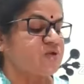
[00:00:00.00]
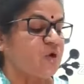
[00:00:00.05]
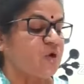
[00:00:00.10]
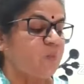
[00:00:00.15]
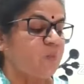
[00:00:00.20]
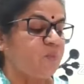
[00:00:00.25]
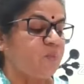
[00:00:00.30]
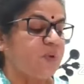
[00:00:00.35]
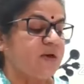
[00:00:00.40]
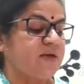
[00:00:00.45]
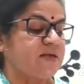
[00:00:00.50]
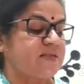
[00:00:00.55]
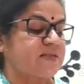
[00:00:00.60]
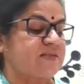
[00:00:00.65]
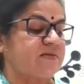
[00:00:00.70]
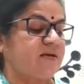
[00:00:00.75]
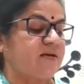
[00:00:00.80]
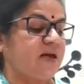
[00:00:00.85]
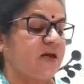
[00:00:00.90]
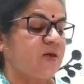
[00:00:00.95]

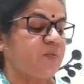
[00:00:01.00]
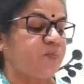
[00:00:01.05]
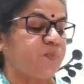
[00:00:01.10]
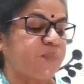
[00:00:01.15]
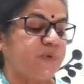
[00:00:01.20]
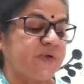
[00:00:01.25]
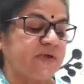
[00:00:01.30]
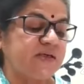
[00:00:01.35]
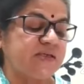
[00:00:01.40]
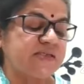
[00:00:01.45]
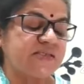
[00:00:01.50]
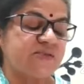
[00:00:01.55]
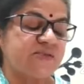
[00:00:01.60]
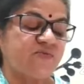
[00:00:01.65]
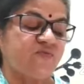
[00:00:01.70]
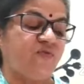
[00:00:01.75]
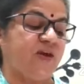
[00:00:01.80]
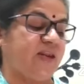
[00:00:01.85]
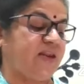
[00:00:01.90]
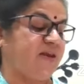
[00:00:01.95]
droplets like pearls
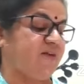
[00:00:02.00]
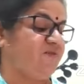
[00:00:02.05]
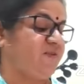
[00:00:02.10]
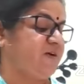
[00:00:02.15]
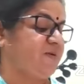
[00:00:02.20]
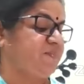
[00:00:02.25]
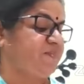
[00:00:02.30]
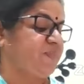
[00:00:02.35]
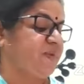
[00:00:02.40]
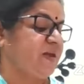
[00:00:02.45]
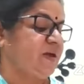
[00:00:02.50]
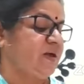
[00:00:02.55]
whenever.